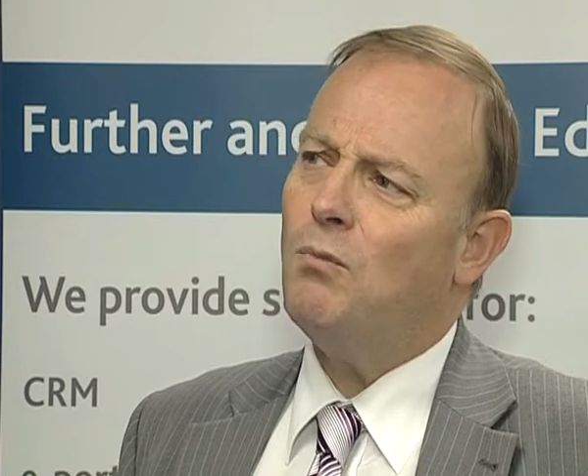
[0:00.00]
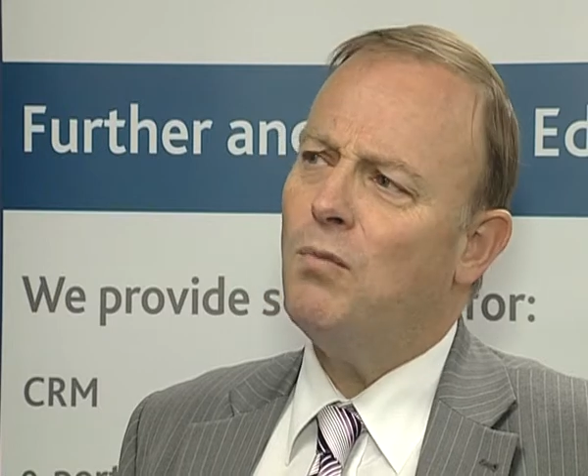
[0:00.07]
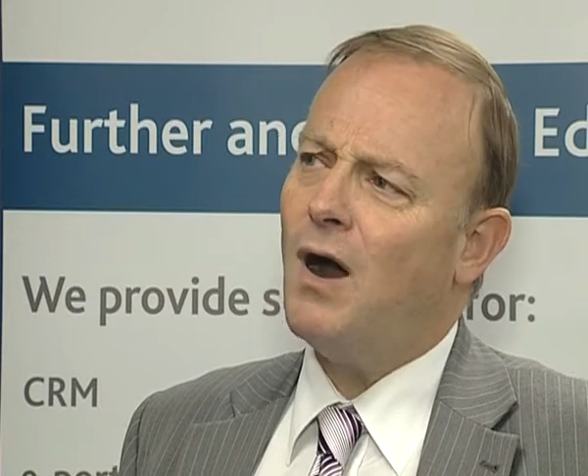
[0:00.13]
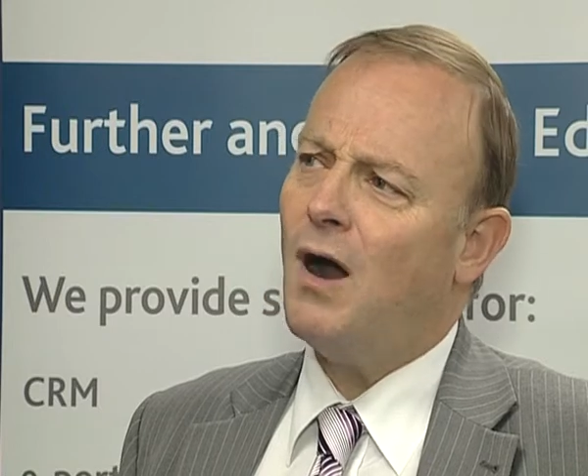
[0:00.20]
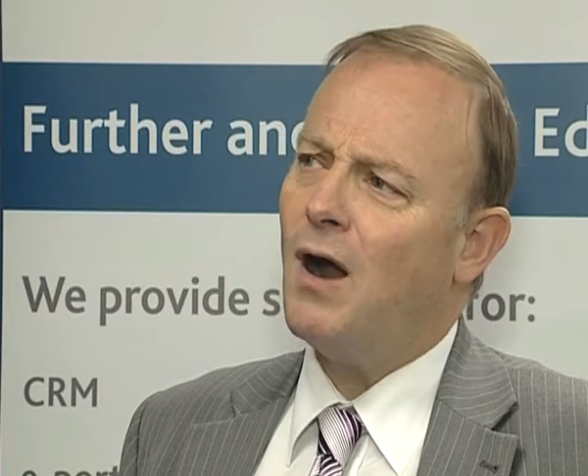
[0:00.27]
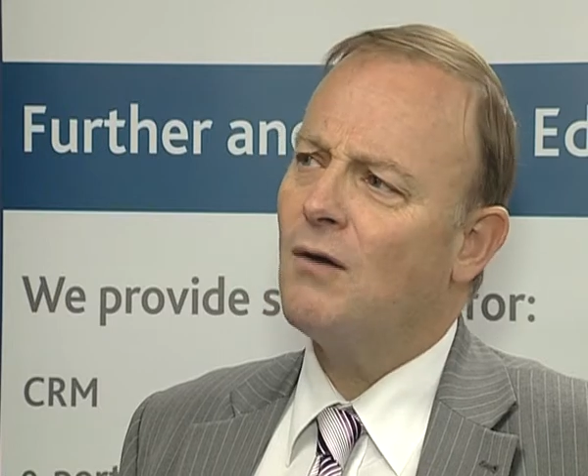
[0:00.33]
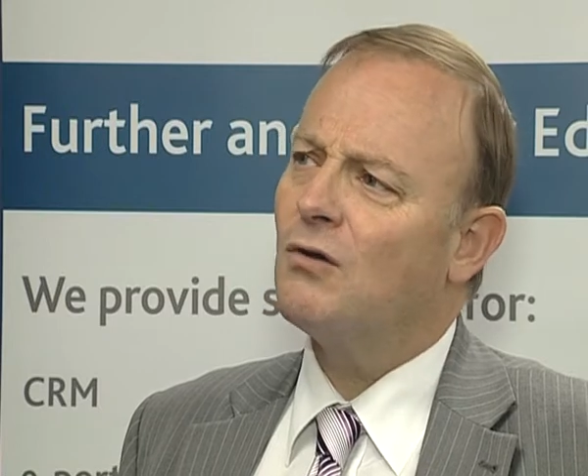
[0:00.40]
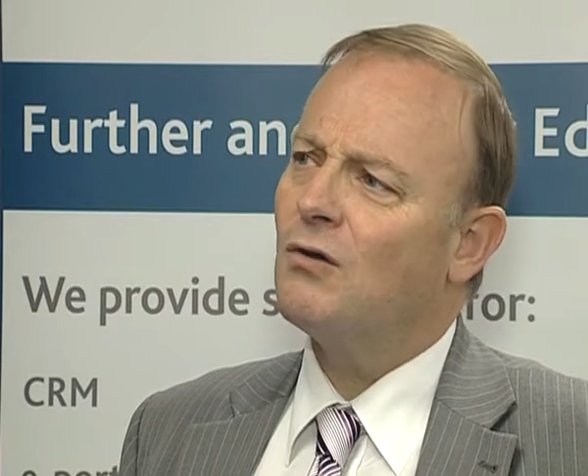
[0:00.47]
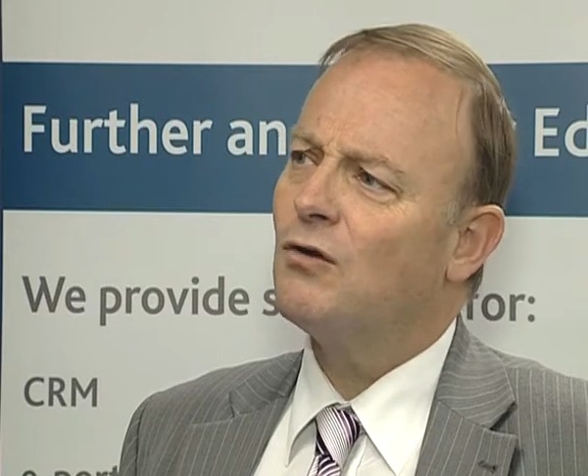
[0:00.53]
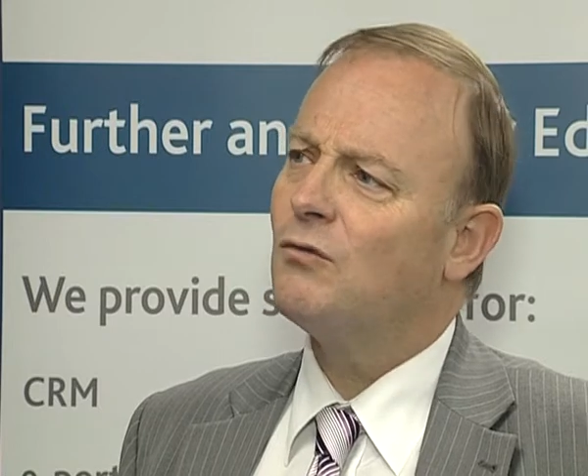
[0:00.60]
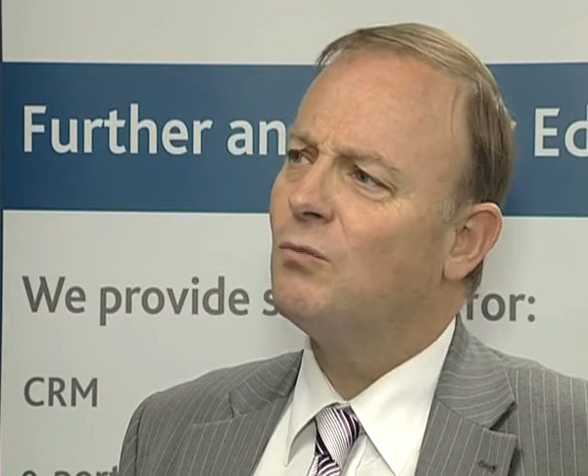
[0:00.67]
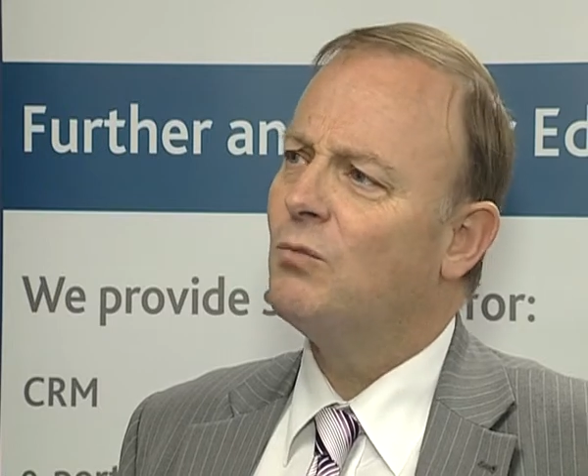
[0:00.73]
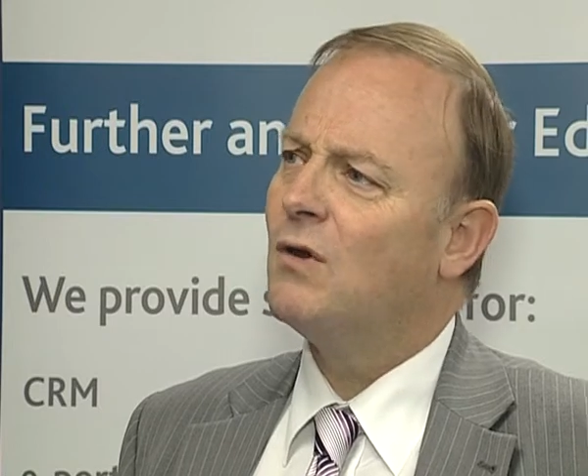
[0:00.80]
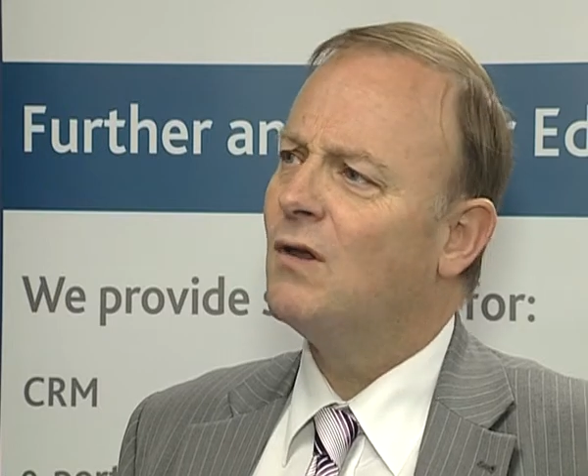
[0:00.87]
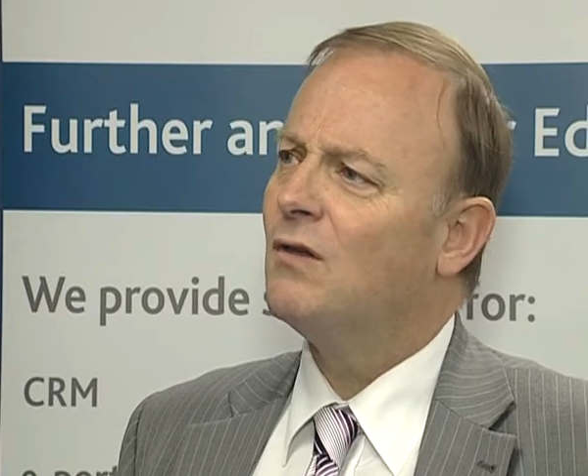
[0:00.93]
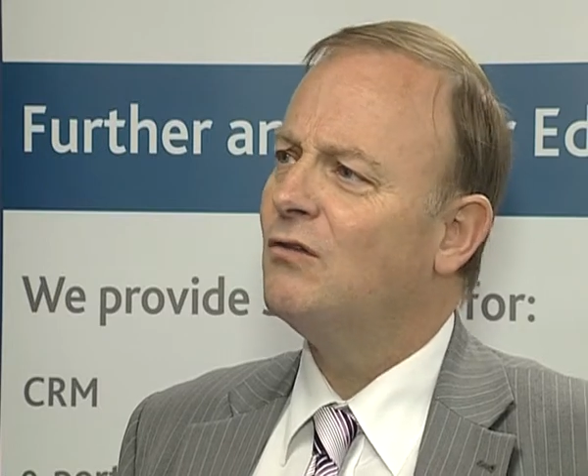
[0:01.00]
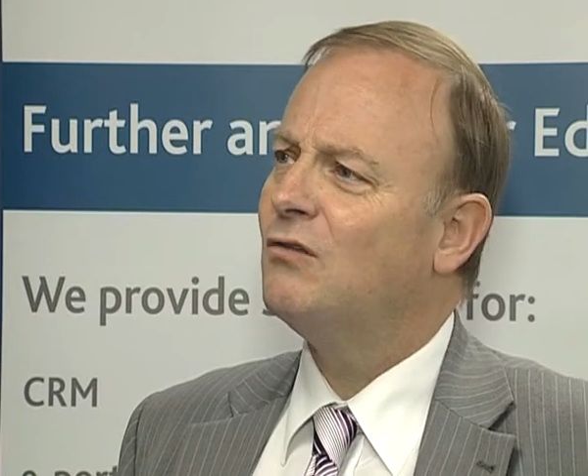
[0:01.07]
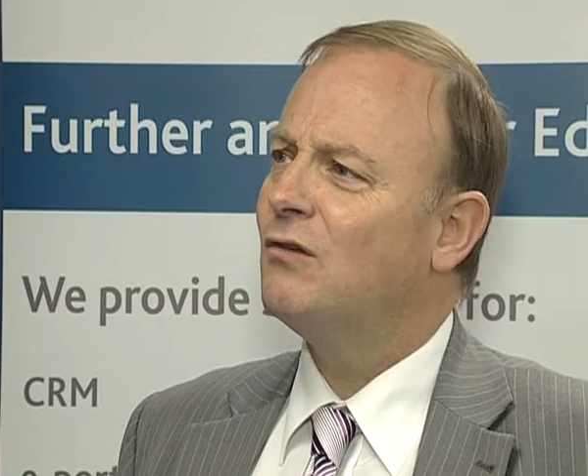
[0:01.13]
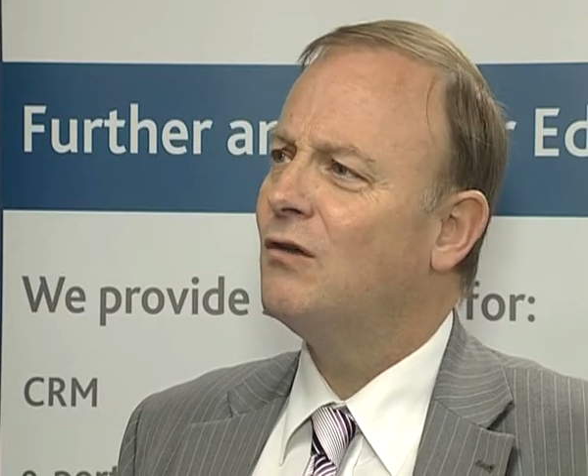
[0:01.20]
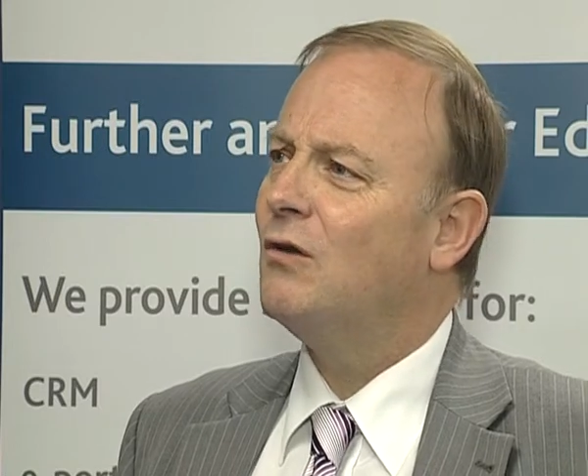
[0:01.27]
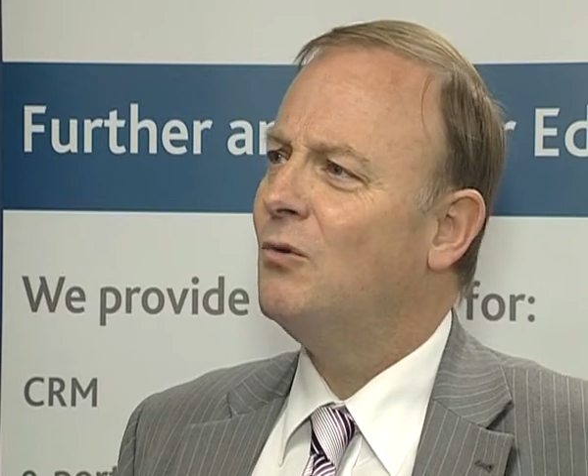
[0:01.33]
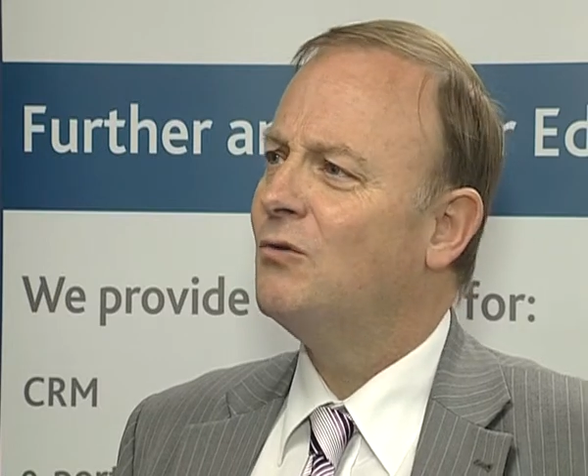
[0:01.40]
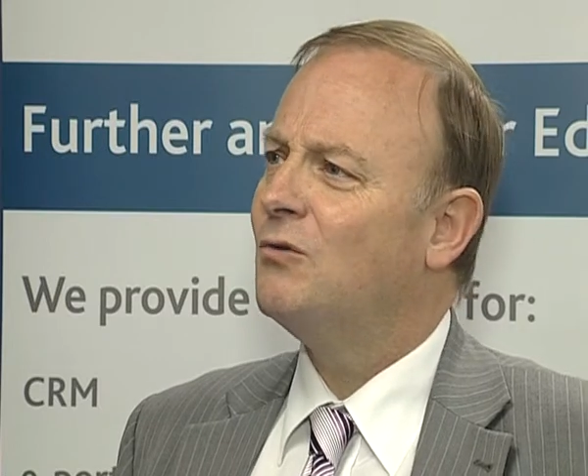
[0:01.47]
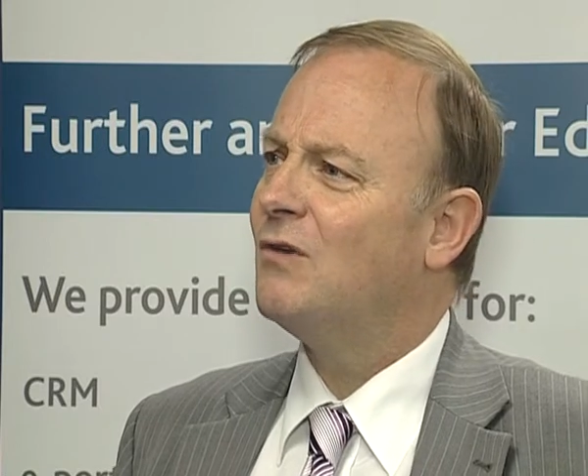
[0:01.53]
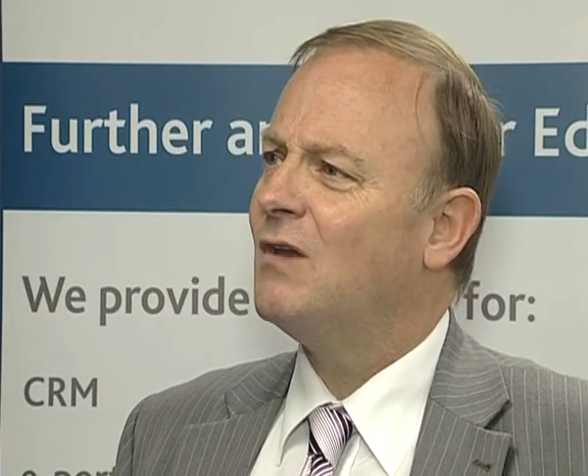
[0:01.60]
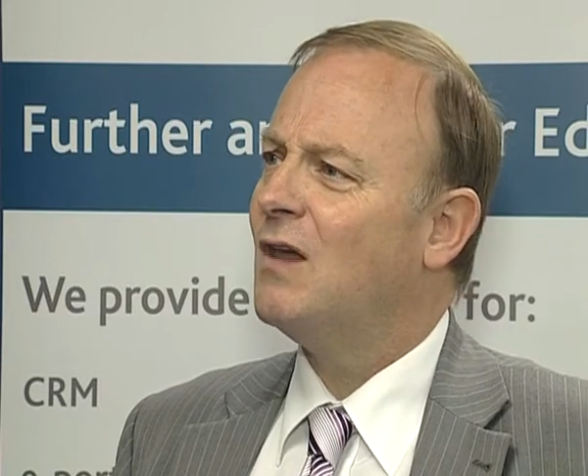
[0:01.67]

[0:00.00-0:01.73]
partners bring skills and